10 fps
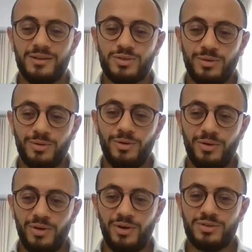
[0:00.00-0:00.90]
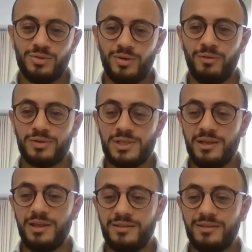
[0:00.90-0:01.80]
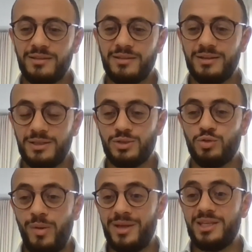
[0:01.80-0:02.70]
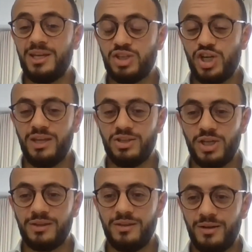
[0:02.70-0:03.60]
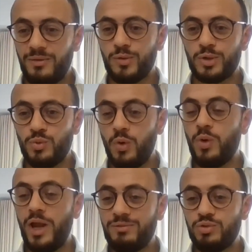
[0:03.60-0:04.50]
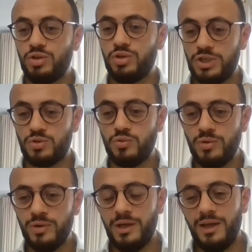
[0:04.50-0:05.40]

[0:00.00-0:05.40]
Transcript: So obviously that there is a dramatic change that, of course, we all have to adjust to,